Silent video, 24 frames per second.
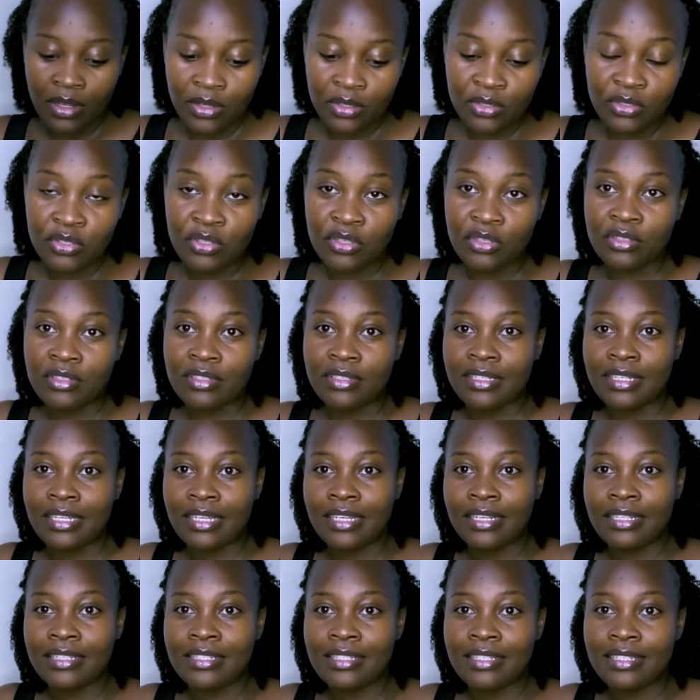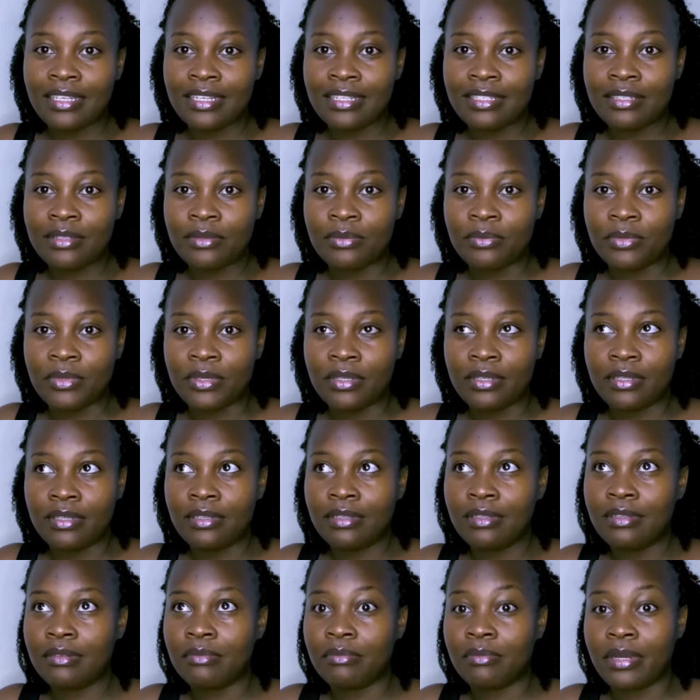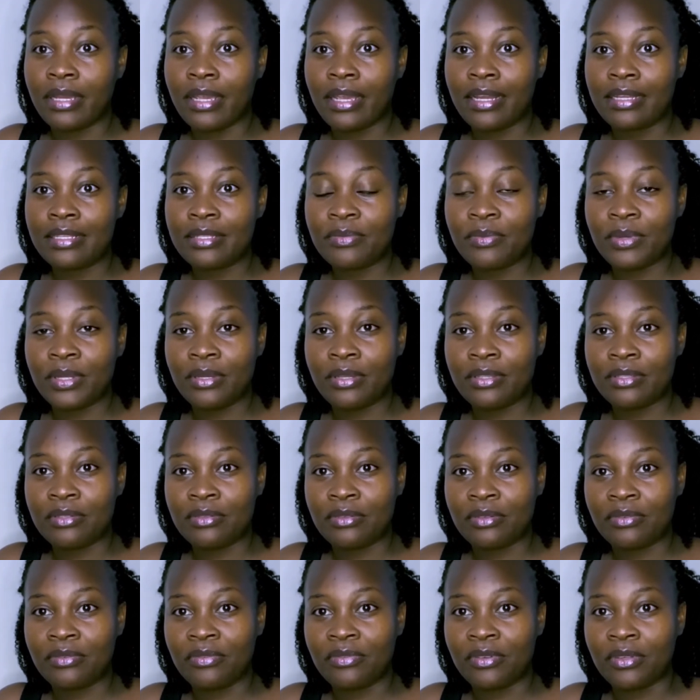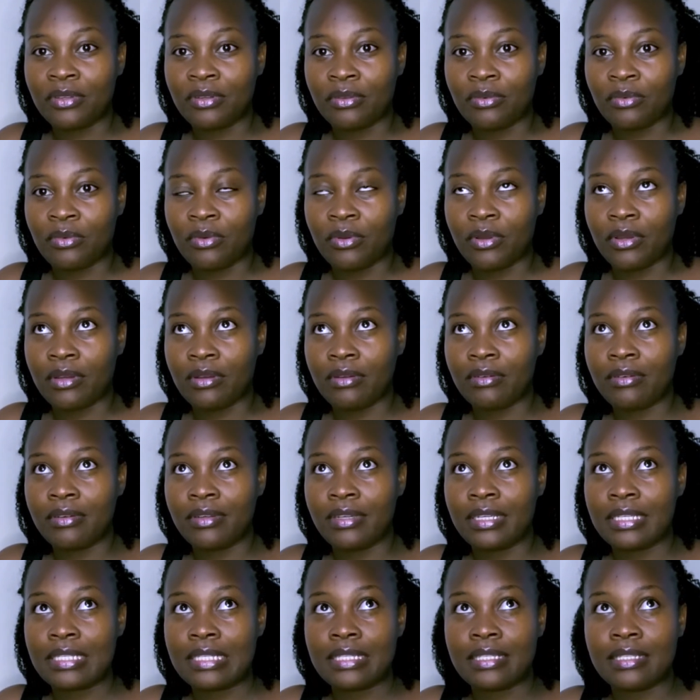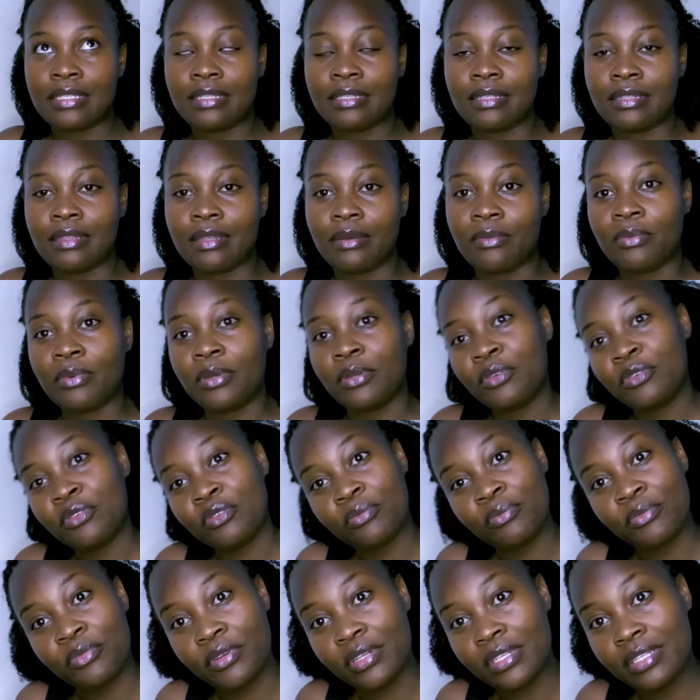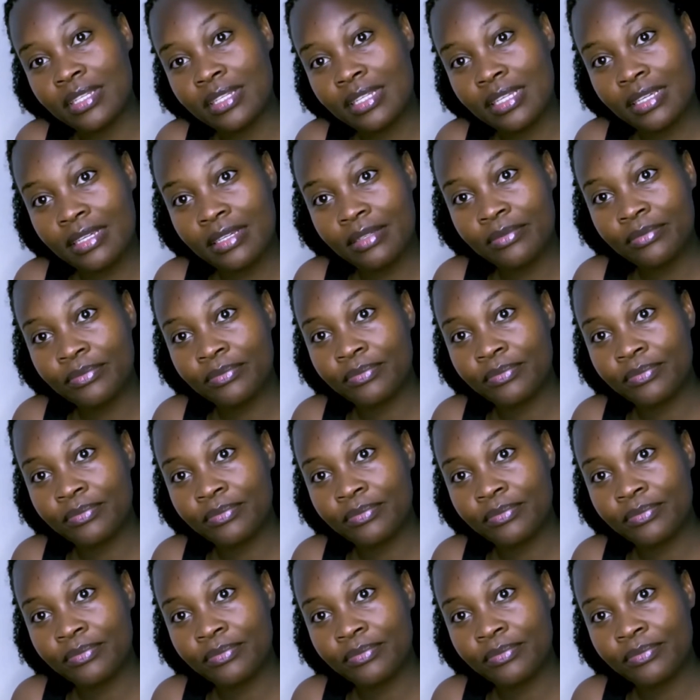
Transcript: So today it's just me. My husband is not feeling well. He's in the bedroom resting.